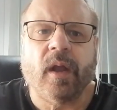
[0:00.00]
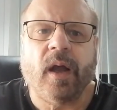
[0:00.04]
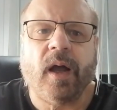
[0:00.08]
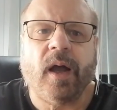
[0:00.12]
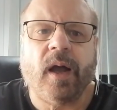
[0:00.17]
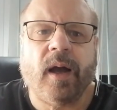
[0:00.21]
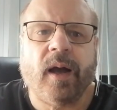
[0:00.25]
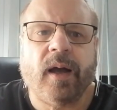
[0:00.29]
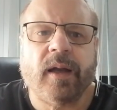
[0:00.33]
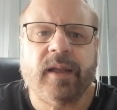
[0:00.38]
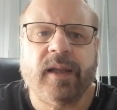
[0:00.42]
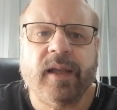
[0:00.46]

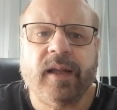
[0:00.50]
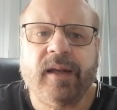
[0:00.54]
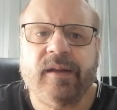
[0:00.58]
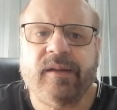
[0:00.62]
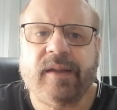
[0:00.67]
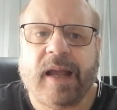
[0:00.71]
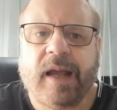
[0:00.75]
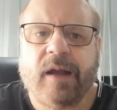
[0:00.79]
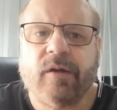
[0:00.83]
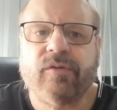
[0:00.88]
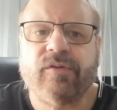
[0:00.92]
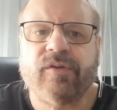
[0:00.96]
Get a
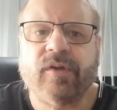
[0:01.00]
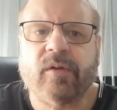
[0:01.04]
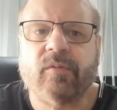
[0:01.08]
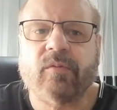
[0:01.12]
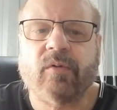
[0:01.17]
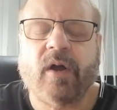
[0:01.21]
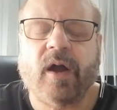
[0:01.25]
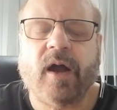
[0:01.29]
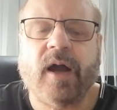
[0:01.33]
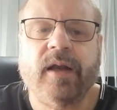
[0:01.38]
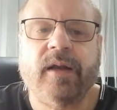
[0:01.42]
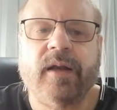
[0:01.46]
dowsing
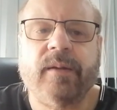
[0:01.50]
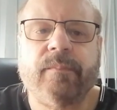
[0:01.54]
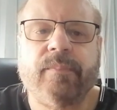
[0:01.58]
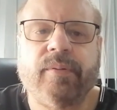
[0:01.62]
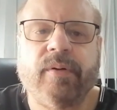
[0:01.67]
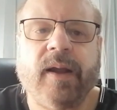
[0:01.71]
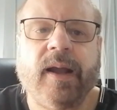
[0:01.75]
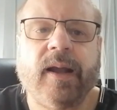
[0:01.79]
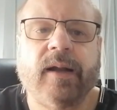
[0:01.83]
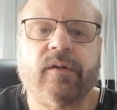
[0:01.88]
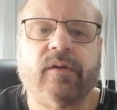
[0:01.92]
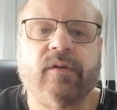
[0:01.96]
rod and
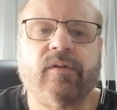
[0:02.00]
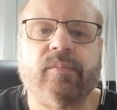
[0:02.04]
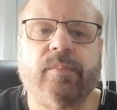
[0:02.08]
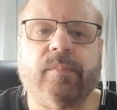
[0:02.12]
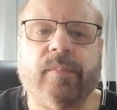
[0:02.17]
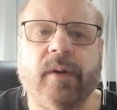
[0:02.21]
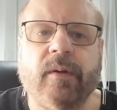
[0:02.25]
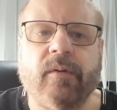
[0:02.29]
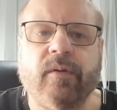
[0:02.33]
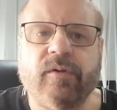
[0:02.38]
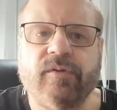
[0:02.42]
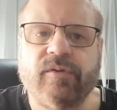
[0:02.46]
practice.
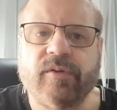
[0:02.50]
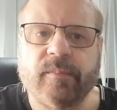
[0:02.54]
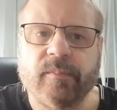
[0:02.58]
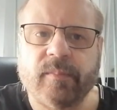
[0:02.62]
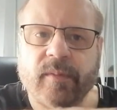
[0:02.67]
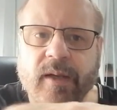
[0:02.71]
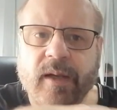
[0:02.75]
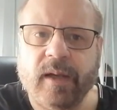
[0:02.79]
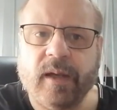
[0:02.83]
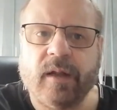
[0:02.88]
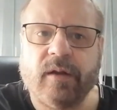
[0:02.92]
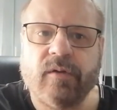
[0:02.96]
Bury some
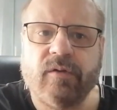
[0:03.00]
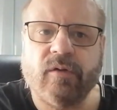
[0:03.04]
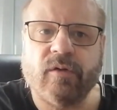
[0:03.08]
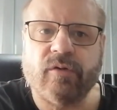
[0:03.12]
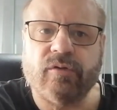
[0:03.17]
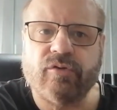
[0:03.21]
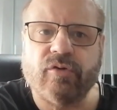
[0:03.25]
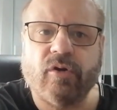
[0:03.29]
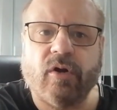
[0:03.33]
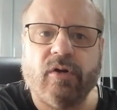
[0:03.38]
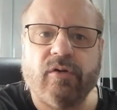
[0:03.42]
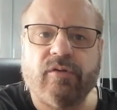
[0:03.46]
cans or
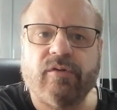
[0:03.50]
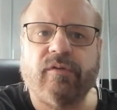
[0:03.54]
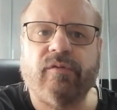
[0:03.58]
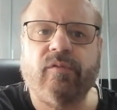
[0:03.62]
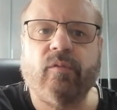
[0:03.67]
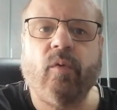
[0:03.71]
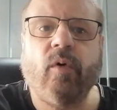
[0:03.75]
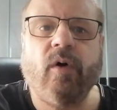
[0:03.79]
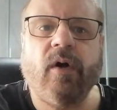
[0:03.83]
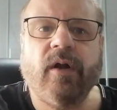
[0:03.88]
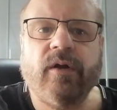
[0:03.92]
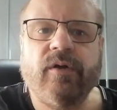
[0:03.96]
jars of
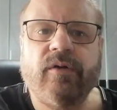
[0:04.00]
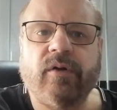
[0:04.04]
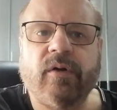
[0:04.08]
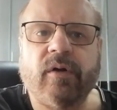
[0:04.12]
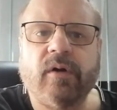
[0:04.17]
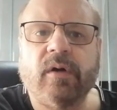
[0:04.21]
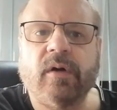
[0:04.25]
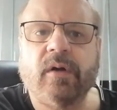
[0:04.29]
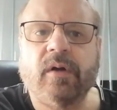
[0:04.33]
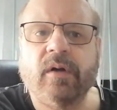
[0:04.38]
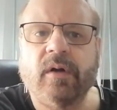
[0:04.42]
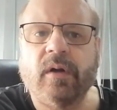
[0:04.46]

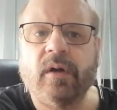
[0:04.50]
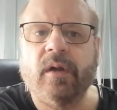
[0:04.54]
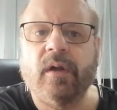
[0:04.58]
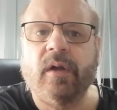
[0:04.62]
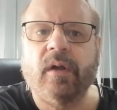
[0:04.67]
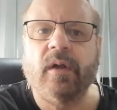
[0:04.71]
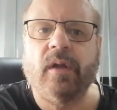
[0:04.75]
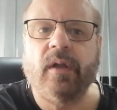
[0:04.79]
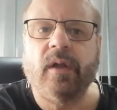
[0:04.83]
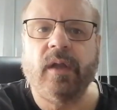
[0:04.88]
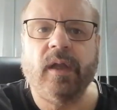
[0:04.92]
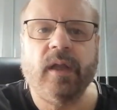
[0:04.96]
water
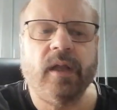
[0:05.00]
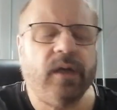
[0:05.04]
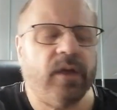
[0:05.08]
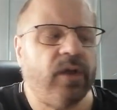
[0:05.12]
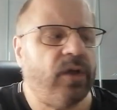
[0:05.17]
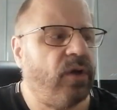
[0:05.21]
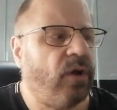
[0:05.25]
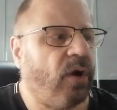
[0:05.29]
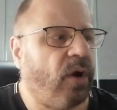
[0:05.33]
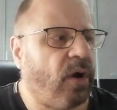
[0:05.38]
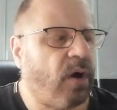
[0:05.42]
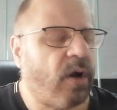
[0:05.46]
in a
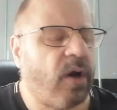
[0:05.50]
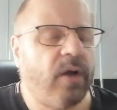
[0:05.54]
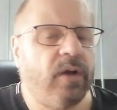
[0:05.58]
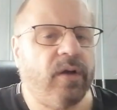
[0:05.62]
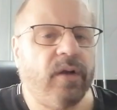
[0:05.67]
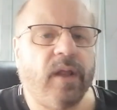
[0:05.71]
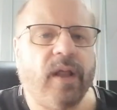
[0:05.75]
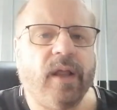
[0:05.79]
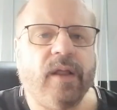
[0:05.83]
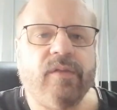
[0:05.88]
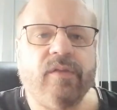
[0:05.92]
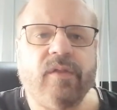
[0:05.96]
yard
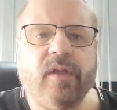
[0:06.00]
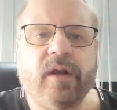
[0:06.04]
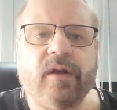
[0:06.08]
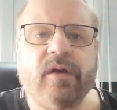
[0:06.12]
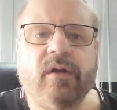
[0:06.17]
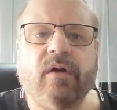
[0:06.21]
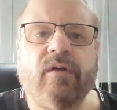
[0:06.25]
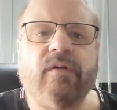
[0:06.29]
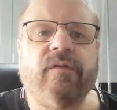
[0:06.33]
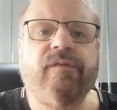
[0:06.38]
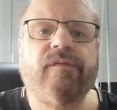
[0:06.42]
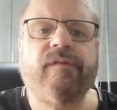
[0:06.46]
and then
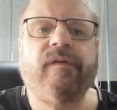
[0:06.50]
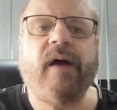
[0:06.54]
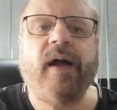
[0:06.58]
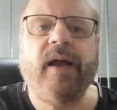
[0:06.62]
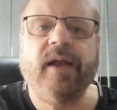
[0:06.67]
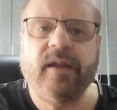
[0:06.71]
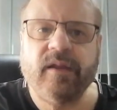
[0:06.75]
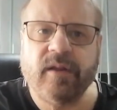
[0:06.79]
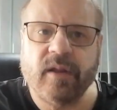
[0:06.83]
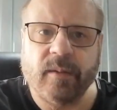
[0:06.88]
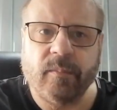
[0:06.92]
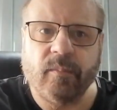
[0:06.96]
go
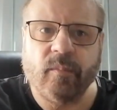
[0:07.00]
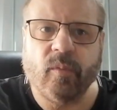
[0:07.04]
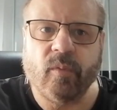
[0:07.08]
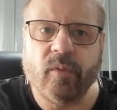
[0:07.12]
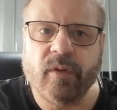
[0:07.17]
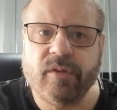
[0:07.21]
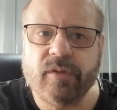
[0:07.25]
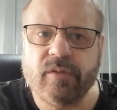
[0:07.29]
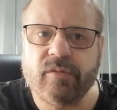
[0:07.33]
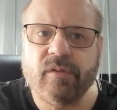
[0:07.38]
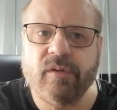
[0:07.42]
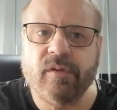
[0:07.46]
find them
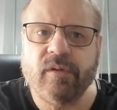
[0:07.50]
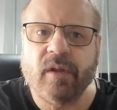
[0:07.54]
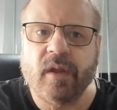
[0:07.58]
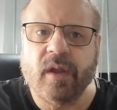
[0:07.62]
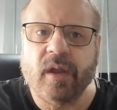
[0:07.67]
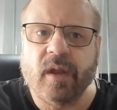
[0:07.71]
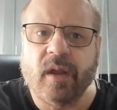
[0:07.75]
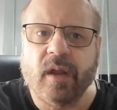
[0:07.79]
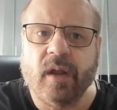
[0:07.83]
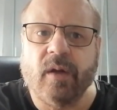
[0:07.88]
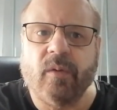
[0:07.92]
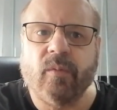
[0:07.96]

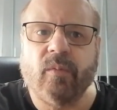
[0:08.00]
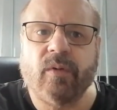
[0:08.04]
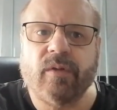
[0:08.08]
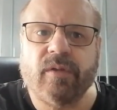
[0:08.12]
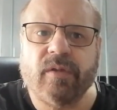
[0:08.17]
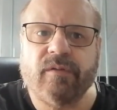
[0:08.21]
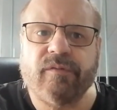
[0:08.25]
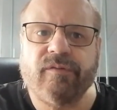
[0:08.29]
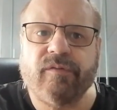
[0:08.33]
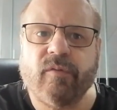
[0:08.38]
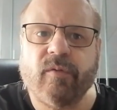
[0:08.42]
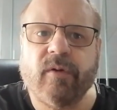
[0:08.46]
with
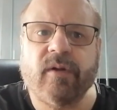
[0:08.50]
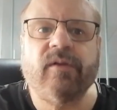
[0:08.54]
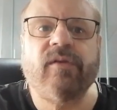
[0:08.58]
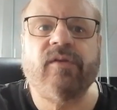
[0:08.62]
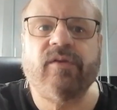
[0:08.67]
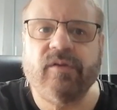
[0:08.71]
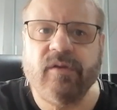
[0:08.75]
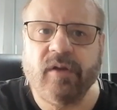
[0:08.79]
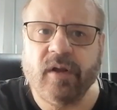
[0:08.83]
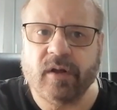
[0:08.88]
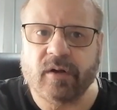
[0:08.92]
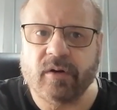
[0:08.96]
a forked
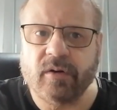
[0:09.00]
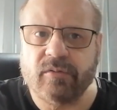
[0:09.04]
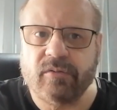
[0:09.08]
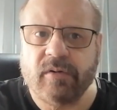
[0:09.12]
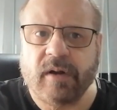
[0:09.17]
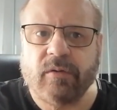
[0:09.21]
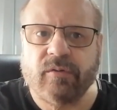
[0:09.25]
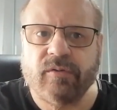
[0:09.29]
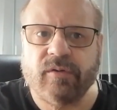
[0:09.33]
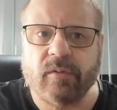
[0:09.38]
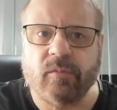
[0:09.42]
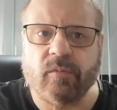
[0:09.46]
stick or
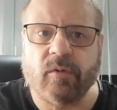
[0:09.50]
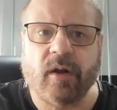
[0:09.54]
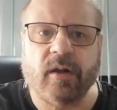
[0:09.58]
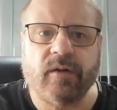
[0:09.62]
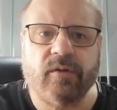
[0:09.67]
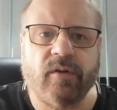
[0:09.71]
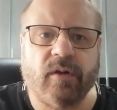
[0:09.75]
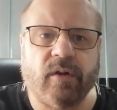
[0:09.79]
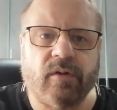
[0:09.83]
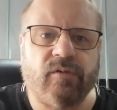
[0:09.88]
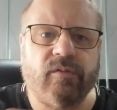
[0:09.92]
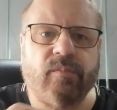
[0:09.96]
dowsing rods.
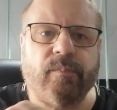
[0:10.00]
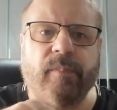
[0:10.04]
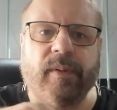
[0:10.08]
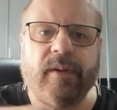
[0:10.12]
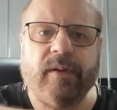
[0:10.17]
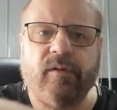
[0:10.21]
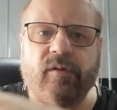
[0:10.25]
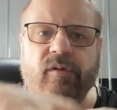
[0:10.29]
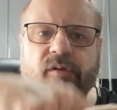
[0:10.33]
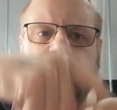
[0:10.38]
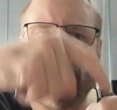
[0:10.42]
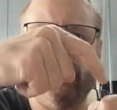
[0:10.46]
It's
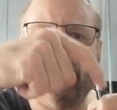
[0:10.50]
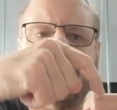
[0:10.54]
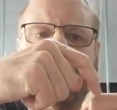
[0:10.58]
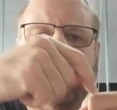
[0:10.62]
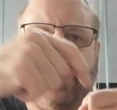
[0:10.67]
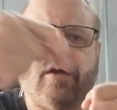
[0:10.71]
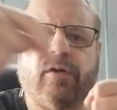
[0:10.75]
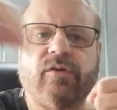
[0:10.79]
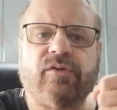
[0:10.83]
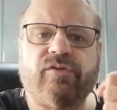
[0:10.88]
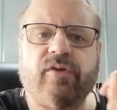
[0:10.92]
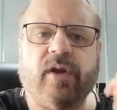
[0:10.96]
two
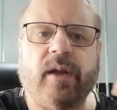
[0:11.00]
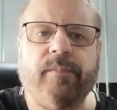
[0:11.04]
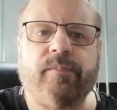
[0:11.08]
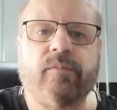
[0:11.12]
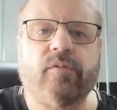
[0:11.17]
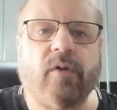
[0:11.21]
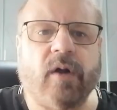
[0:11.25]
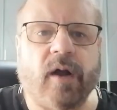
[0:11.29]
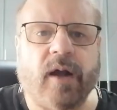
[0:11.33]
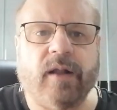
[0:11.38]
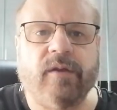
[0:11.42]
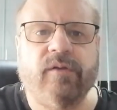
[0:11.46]
L-shaped
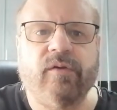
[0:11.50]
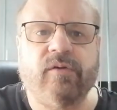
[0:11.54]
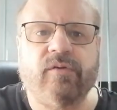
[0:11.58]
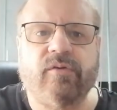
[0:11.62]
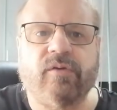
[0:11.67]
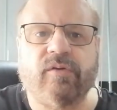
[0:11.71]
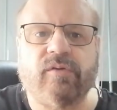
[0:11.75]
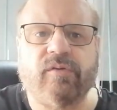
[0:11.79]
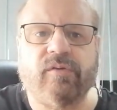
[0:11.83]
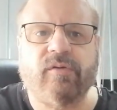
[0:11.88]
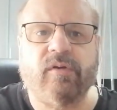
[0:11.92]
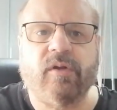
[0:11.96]
rods, and
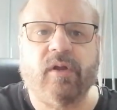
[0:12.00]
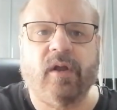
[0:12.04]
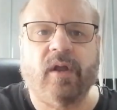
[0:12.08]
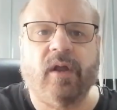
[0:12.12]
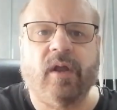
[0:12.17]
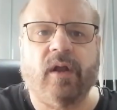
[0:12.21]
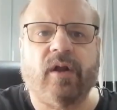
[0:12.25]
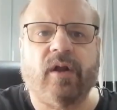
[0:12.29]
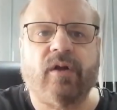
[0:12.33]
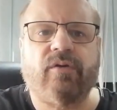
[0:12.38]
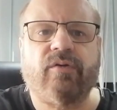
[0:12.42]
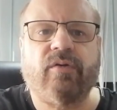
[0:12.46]
just
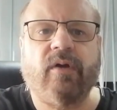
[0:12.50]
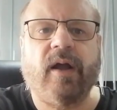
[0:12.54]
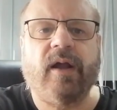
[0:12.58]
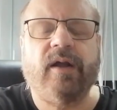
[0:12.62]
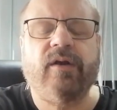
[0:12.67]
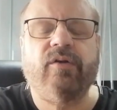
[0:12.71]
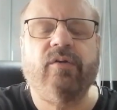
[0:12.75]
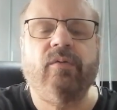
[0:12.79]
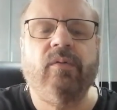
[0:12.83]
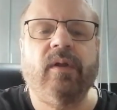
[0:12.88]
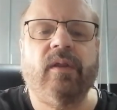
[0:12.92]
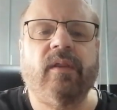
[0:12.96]
try
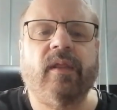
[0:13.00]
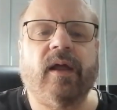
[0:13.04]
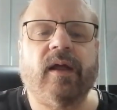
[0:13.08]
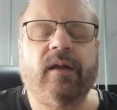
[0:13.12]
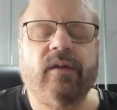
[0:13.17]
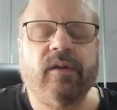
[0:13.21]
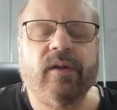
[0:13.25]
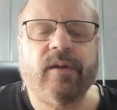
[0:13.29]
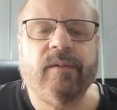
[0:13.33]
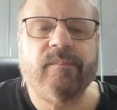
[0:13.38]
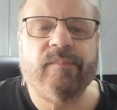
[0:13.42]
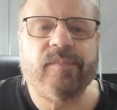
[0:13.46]
doing that.